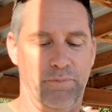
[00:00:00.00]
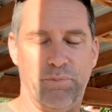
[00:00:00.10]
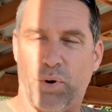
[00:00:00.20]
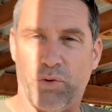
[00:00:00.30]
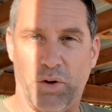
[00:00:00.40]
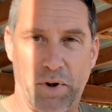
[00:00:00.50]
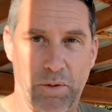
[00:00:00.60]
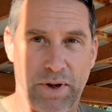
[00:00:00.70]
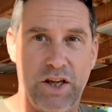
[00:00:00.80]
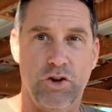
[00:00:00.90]
Personally, I'm
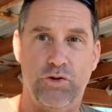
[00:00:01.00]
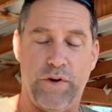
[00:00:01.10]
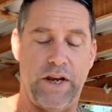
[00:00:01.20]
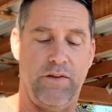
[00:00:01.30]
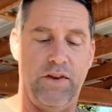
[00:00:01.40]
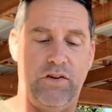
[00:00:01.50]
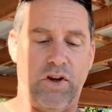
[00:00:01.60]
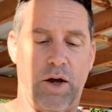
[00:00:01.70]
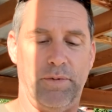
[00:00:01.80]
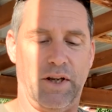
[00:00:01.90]
not a huge fan of this
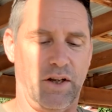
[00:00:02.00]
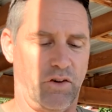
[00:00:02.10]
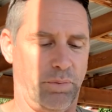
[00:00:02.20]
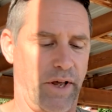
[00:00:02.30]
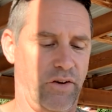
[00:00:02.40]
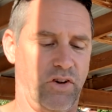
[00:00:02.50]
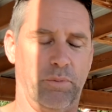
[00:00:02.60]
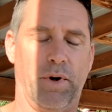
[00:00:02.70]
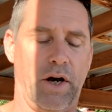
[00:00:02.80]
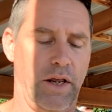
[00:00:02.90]
optic. It's a
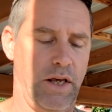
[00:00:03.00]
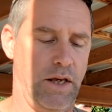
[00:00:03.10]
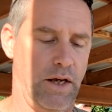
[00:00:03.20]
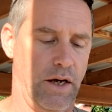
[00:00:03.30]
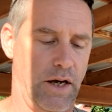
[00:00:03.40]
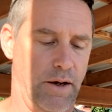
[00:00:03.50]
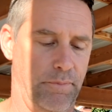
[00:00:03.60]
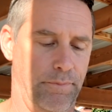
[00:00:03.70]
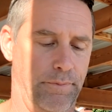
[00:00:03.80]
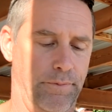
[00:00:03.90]
plastic body,
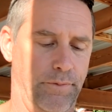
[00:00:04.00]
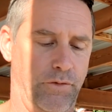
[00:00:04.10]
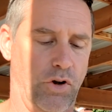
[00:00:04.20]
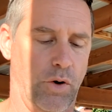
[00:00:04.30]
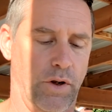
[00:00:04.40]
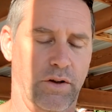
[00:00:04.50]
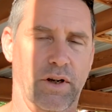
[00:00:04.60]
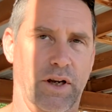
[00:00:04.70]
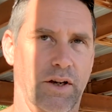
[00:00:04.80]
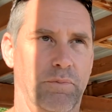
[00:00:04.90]
so
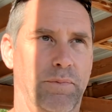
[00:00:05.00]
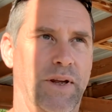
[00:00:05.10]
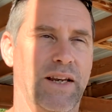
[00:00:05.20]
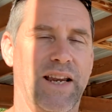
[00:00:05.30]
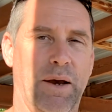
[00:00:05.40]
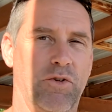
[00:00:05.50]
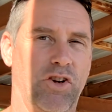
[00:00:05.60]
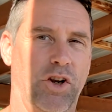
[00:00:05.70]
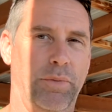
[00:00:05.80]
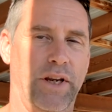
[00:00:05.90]
it could get damaged a
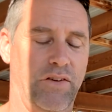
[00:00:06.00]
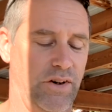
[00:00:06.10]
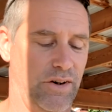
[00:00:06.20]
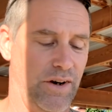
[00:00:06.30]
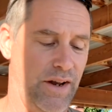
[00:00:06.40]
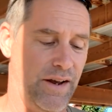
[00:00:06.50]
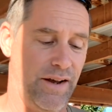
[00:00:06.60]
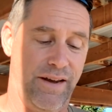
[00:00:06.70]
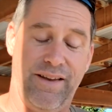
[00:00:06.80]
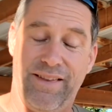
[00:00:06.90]
little bit easier.
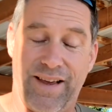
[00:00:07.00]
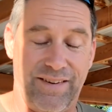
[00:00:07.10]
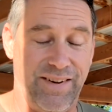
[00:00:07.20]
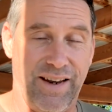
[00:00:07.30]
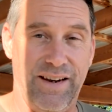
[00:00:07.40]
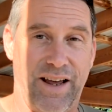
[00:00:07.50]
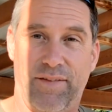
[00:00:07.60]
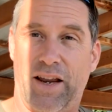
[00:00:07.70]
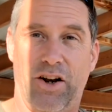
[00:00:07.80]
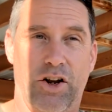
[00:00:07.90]
That said, I've
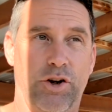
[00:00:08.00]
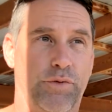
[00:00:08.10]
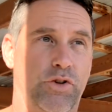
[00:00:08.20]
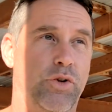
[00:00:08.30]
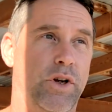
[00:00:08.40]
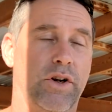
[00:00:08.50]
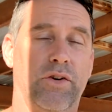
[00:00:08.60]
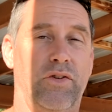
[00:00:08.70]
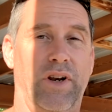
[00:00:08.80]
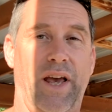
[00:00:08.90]
had it on here for 2
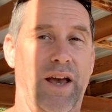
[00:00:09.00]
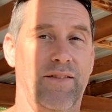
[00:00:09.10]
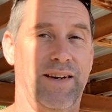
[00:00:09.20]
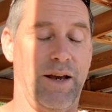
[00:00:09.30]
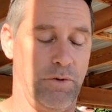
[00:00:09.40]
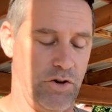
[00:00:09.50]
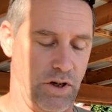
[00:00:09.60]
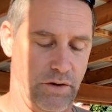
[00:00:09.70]
years and I haven't damaged it.